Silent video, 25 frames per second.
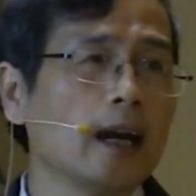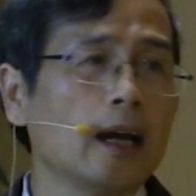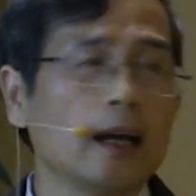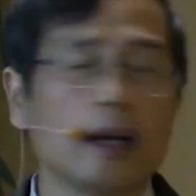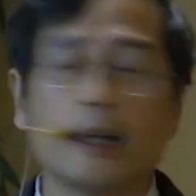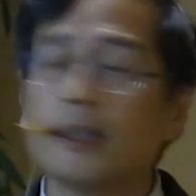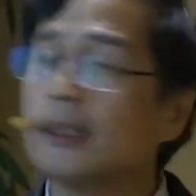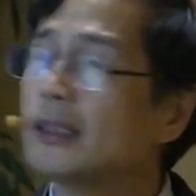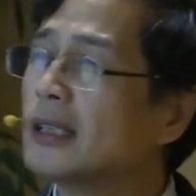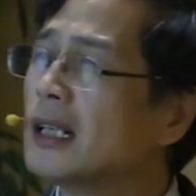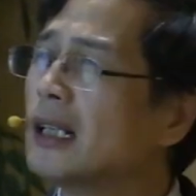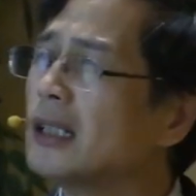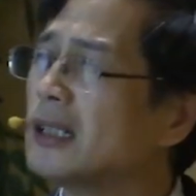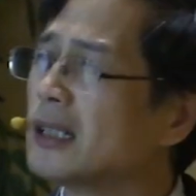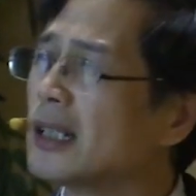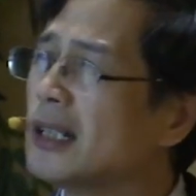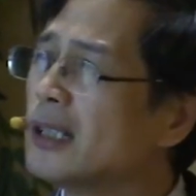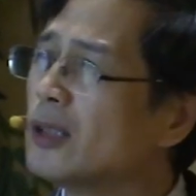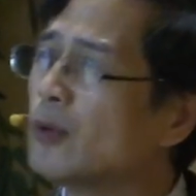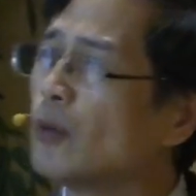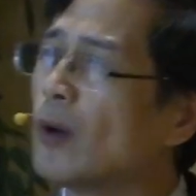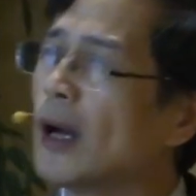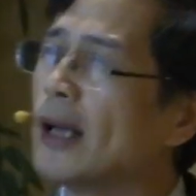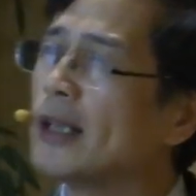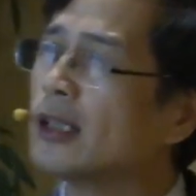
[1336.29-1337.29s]
I think
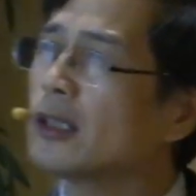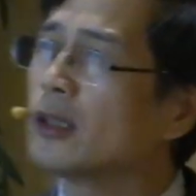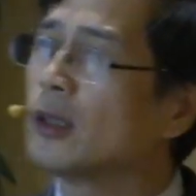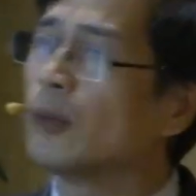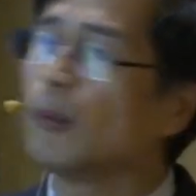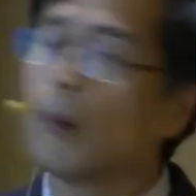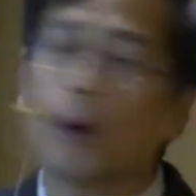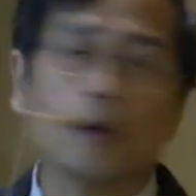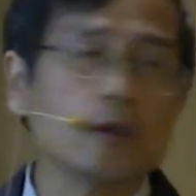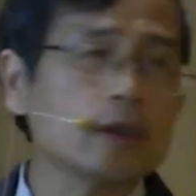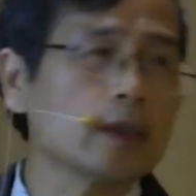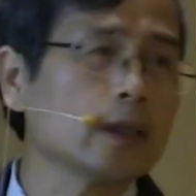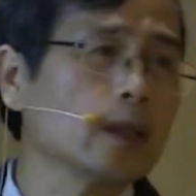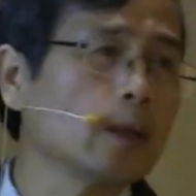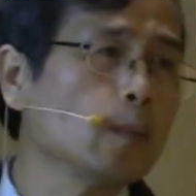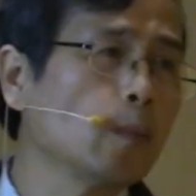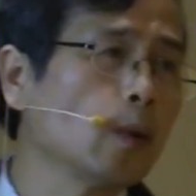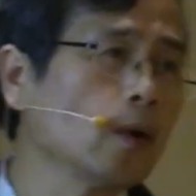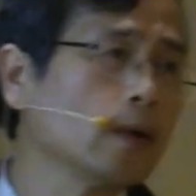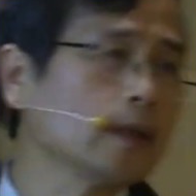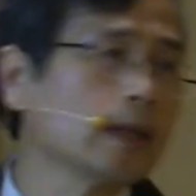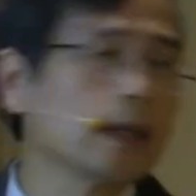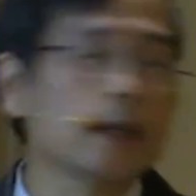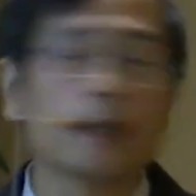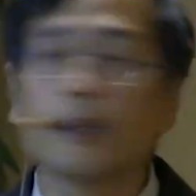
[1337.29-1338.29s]
this one is the most
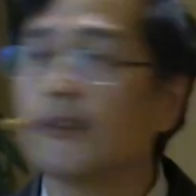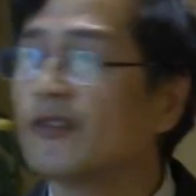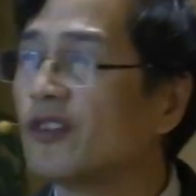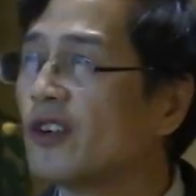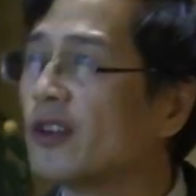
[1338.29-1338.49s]
important